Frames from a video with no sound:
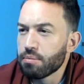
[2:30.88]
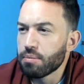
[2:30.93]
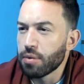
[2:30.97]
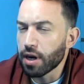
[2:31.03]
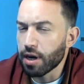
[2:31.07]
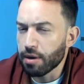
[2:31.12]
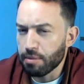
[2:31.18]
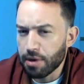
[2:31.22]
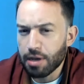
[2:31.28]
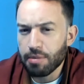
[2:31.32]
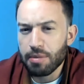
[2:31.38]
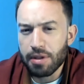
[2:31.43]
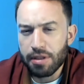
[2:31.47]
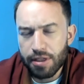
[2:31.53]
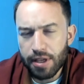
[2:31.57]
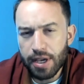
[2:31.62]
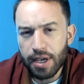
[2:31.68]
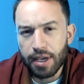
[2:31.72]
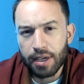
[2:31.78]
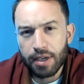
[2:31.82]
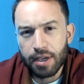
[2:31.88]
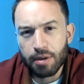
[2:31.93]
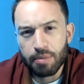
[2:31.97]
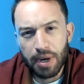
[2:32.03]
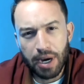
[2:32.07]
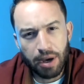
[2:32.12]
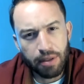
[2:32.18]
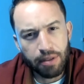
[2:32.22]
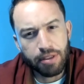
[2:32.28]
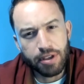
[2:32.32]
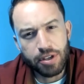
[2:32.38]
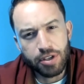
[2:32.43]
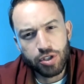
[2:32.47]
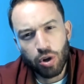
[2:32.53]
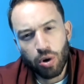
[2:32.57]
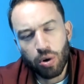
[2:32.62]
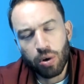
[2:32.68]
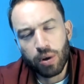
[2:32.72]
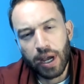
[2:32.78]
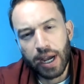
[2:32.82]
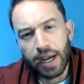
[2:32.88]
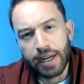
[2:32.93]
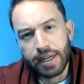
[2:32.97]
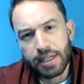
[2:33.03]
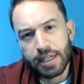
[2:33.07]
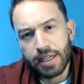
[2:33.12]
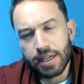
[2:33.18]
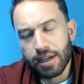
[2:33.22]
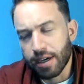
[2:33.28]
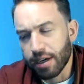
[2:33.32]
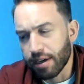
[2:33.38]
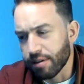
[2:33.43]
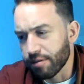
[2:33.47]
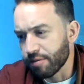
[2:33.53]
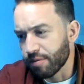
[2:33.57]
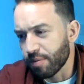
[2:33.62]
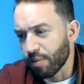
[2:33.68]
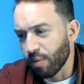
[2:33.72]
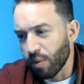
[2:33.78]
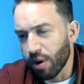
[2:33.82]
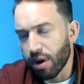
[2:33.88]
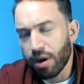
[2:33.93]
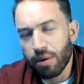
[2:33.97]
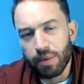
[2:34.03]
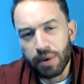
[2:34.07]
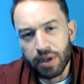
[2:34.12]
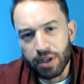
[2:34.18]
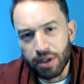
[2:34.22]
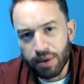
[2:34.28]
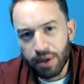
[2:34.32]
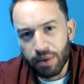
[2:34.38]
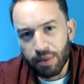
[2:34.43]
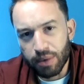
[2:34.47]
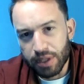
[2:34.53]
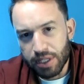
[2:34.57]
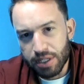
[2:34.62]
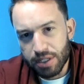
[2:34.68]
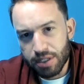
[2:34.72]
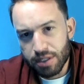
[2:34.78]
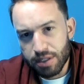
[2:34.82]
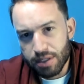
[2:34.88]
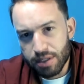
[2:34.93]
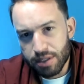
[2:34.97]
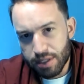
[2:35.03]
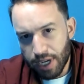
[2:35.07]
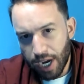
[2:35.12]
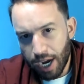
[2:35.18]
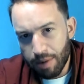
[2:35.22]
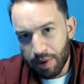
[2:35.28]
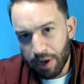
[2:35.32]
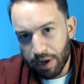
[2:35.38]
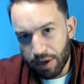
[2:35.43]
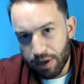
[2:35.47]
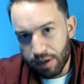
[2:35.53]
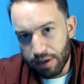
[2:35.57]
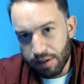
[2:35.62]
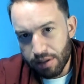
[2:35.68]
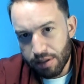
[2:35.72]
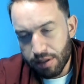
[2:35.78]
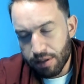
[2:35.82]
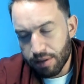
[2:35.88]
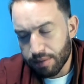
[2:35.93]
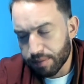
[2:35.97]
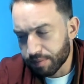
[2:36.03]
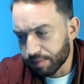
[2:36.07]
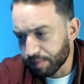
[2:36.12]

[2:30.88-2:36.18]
But it made me think about this whole idea of what are we doing with this time on earth?